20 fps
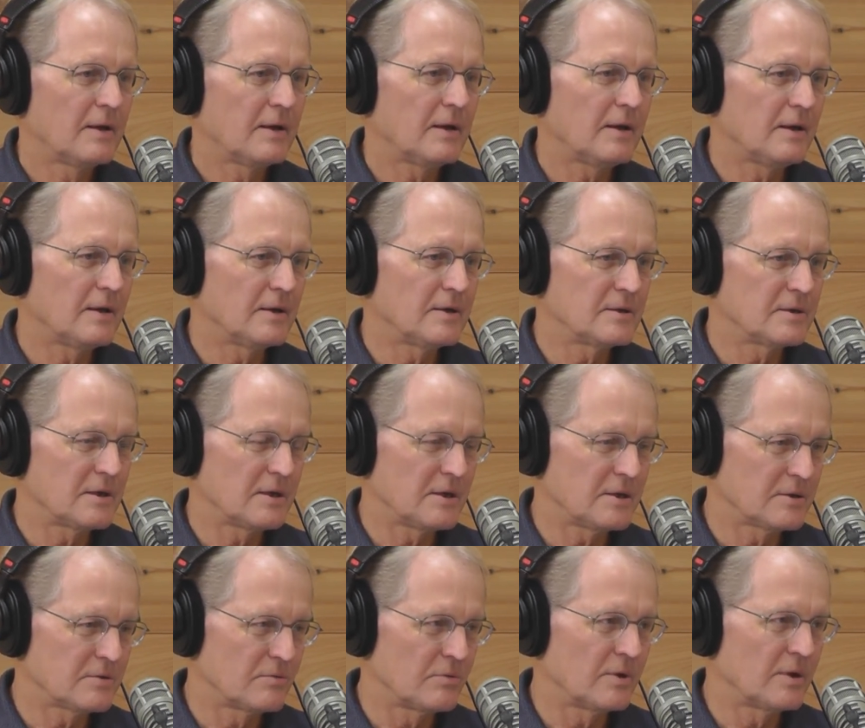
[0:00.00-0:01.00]
is
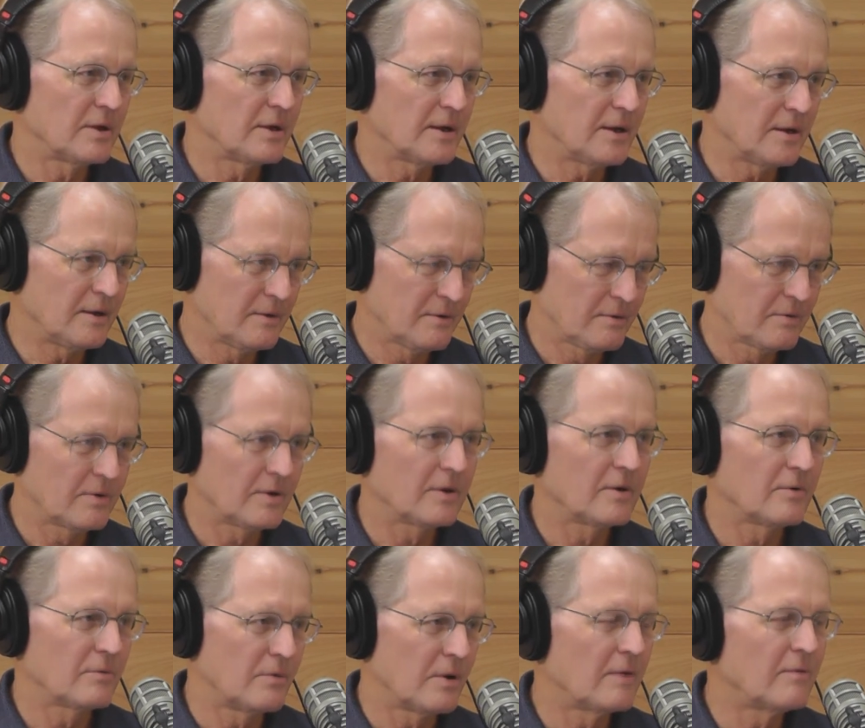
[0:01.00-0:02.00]
is really you
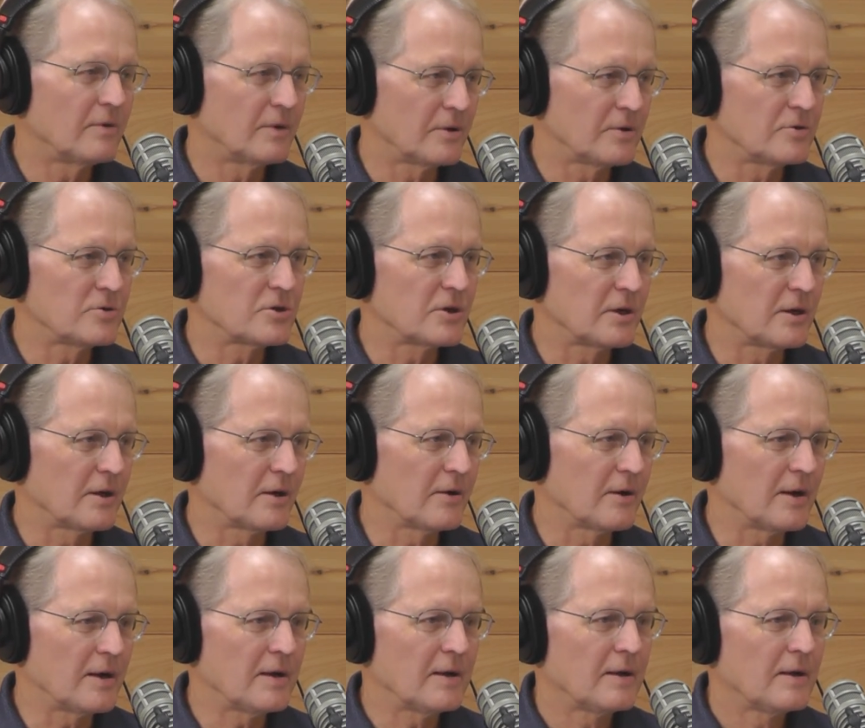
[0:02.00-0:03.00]
know
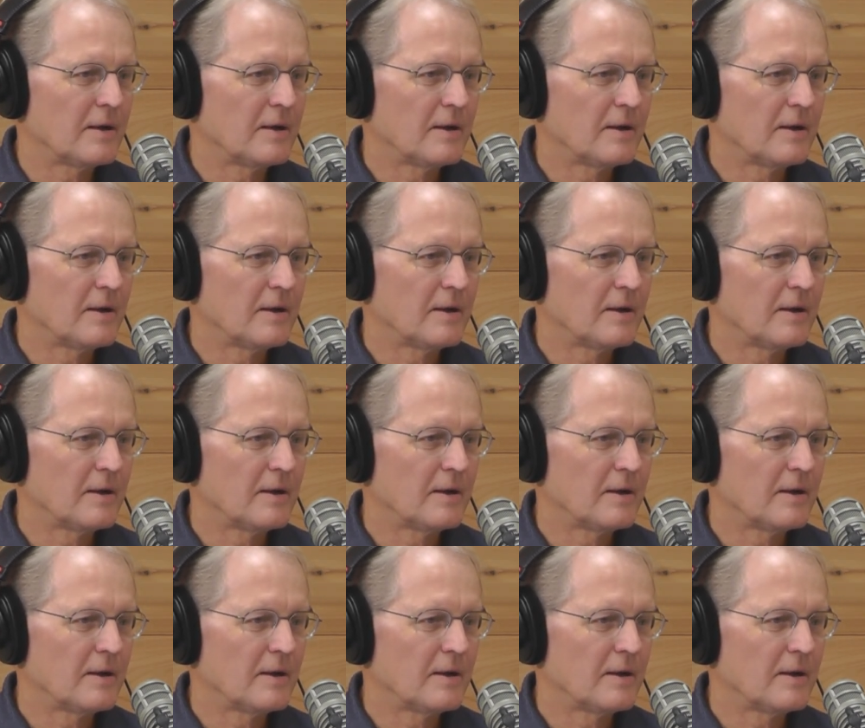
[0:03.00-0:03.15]
revolutionary.